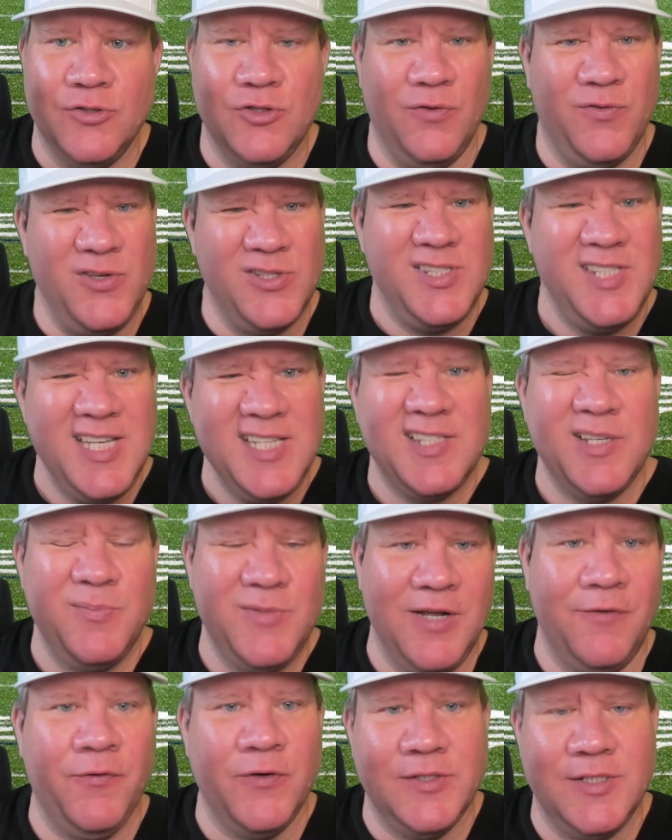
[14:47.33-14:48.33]
So if you see some
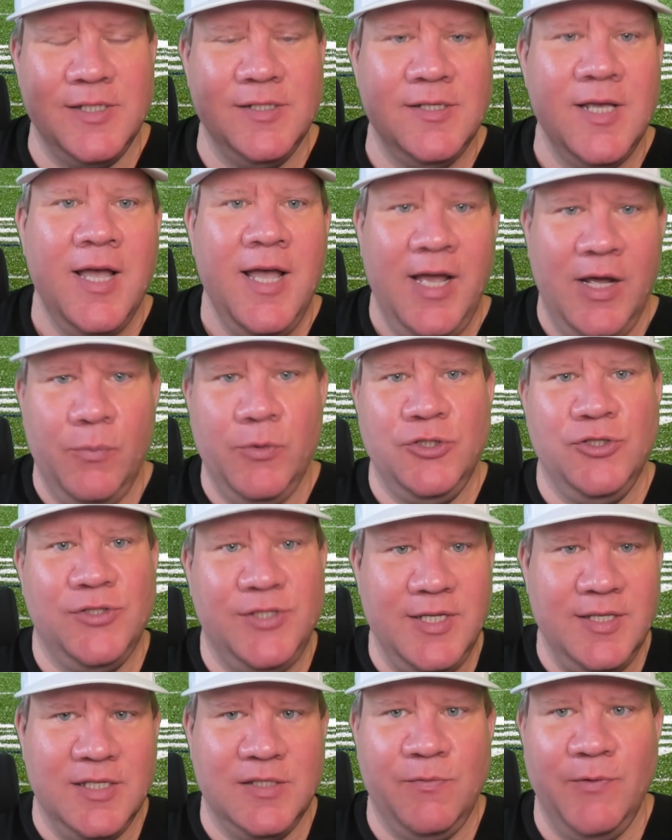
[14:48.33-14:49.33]
differences in what you
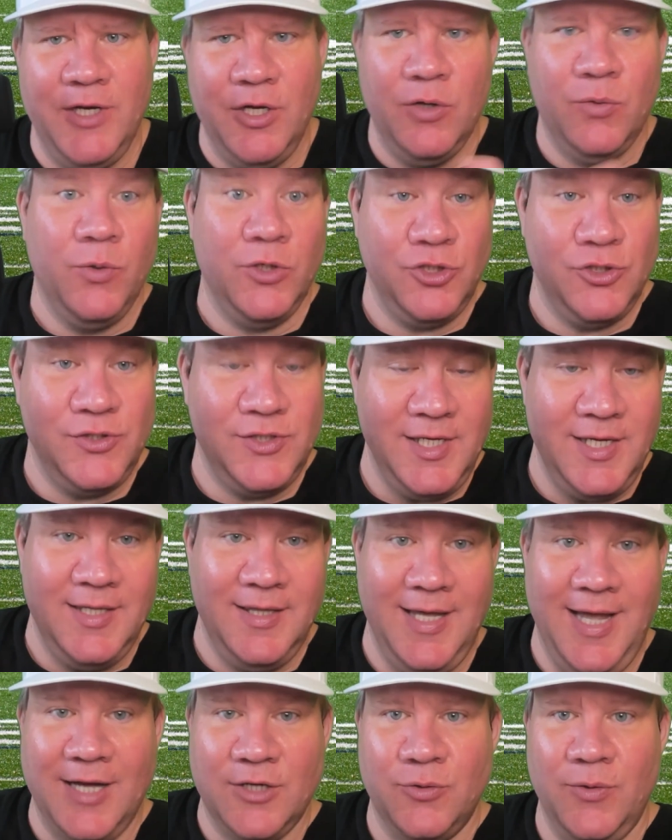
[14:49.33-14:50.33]
see in this video and what you see in
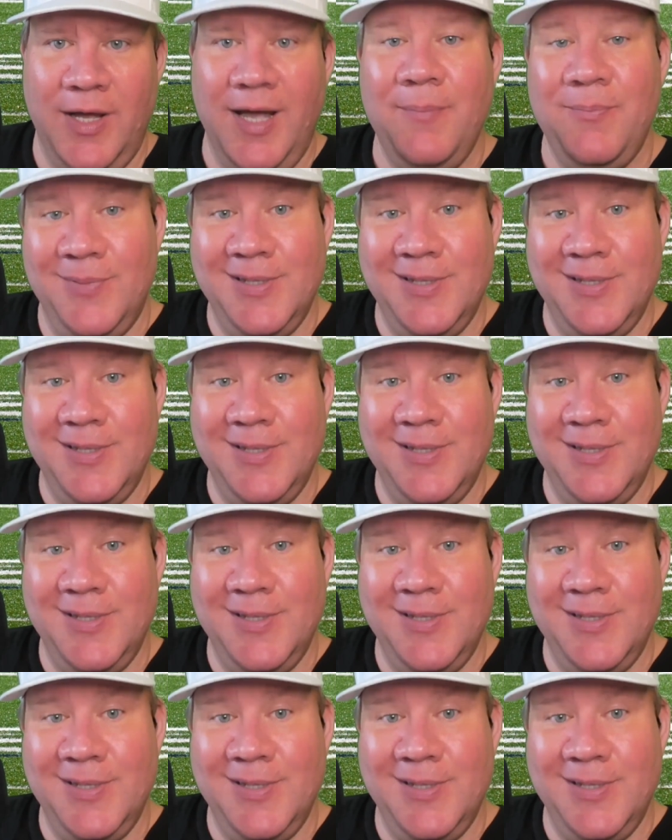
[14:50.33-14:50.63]
the actual app,